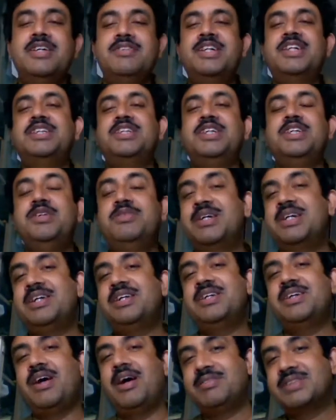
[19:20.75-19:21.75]
You get
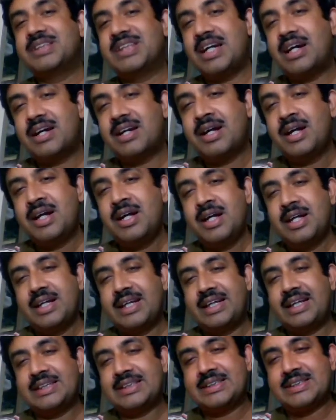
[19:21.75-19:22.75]
humanoid avatar
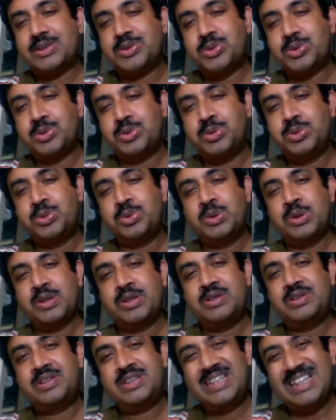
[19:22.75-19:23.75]
is to
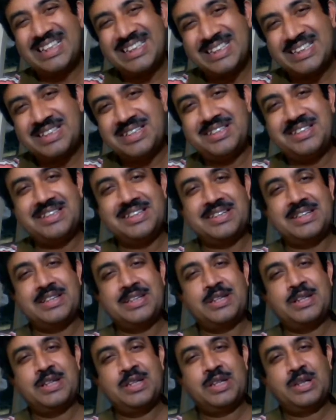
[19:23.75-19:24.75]
test
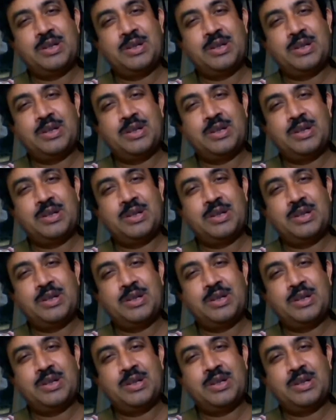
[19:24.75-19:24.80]
the